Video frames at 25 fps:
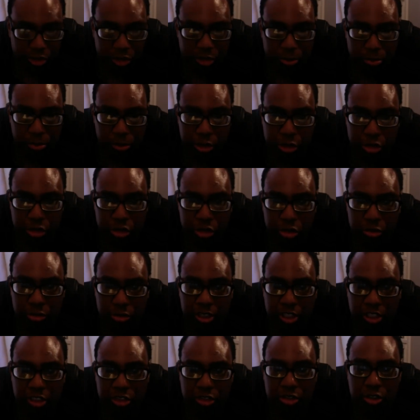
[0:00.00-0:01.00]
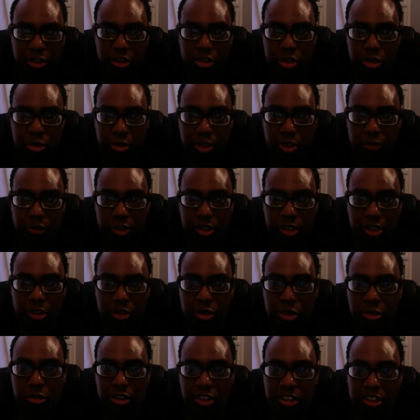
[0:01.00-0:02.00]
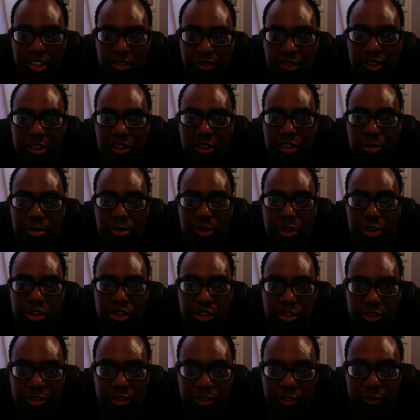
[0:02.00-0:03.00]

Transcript: inspiration to write songs? What gives you creativity, inspiration?